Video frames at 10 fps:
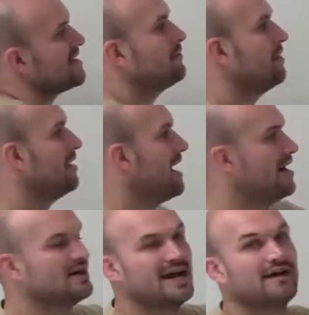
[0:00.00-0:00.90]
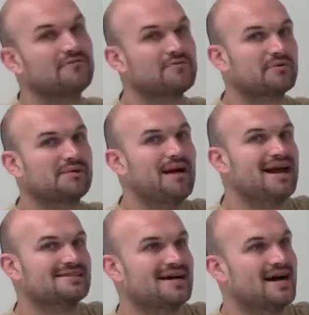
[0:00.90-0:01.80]
you say, well, I already have three
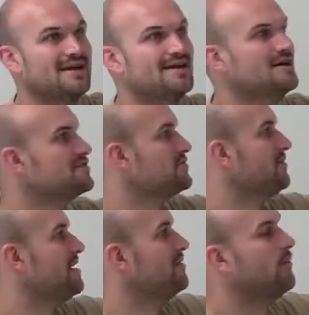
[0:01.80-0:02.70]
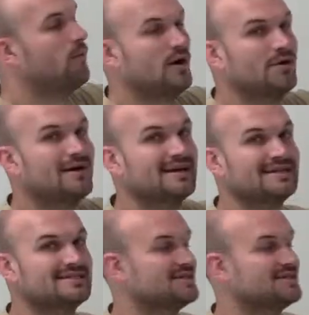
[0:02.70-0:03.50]
minus I, so then what do I need